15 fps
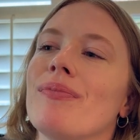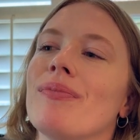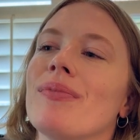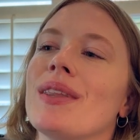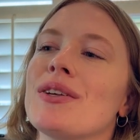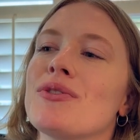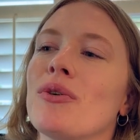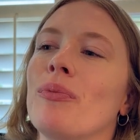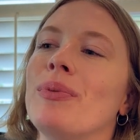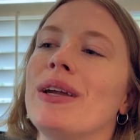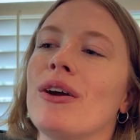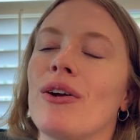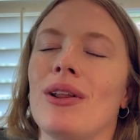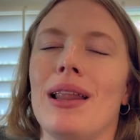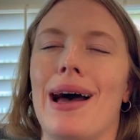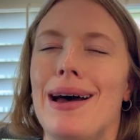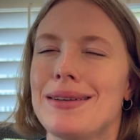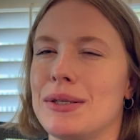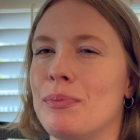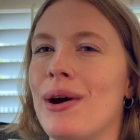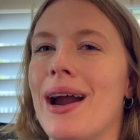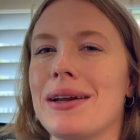this will be her
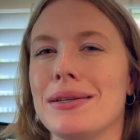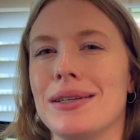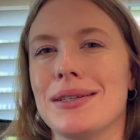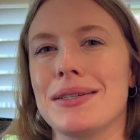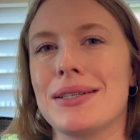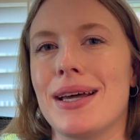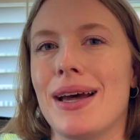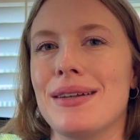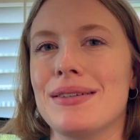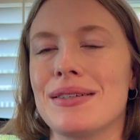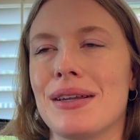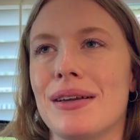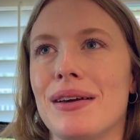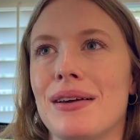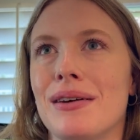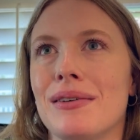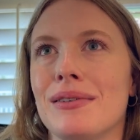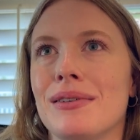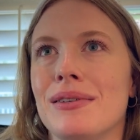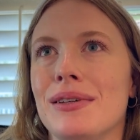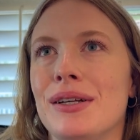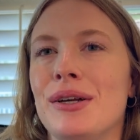last practice as a
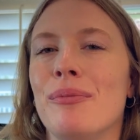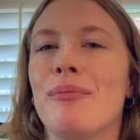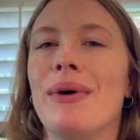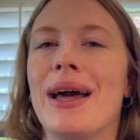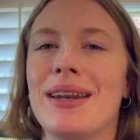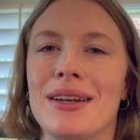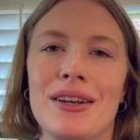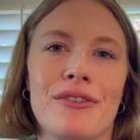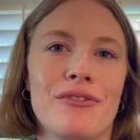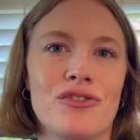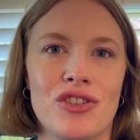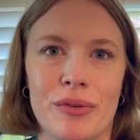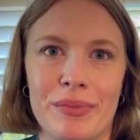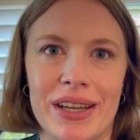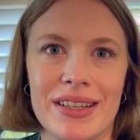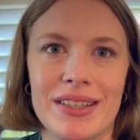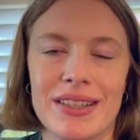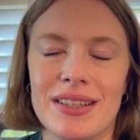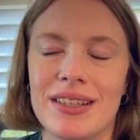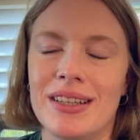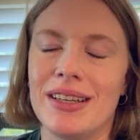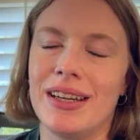competitive
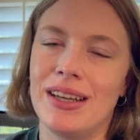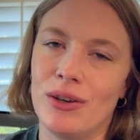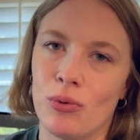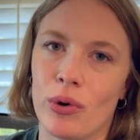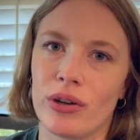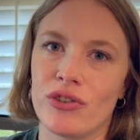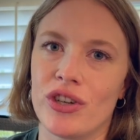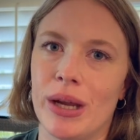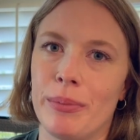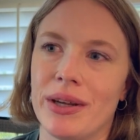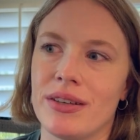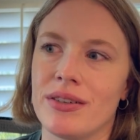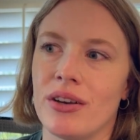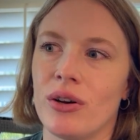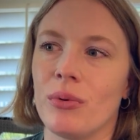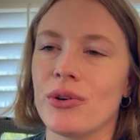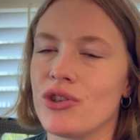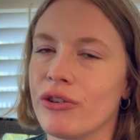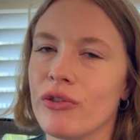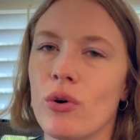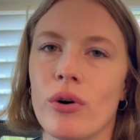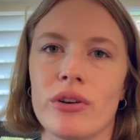gymnast in World Champion Center, which
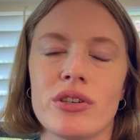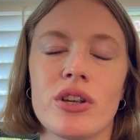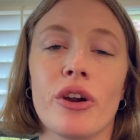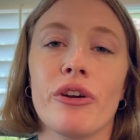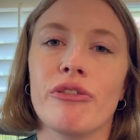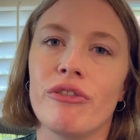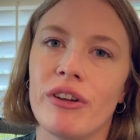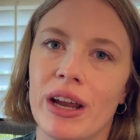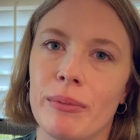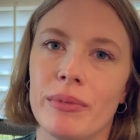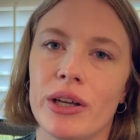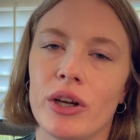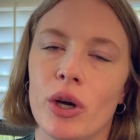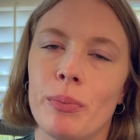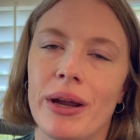of course her family or her